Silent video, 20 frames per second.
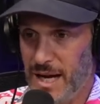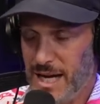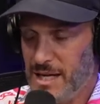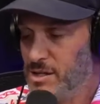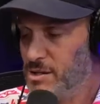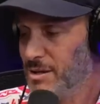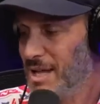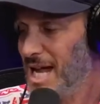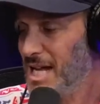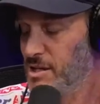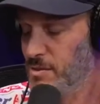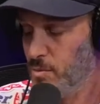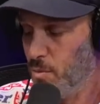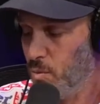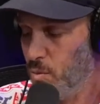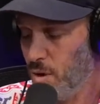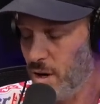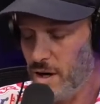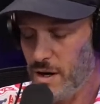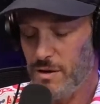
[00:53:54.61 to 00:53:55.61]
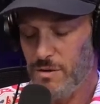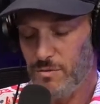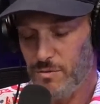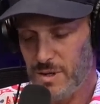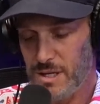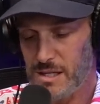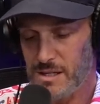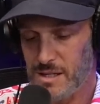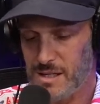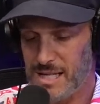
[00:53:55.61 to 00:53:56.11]
And so that's one of the
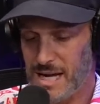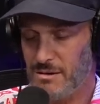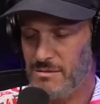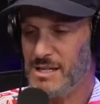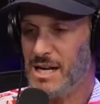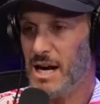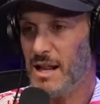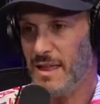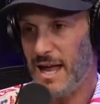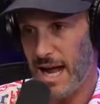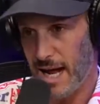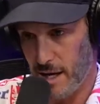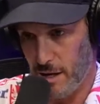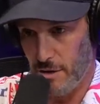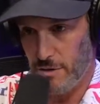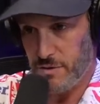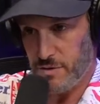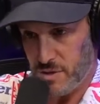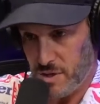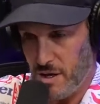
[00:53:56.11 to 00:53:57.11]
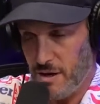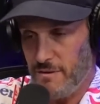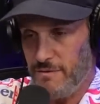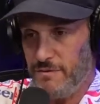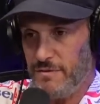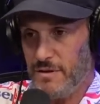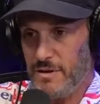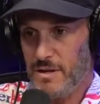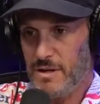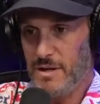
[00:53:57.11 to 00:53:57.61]
reasons outside of the health
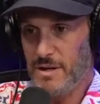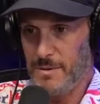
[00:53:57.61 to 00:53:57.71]
stuff,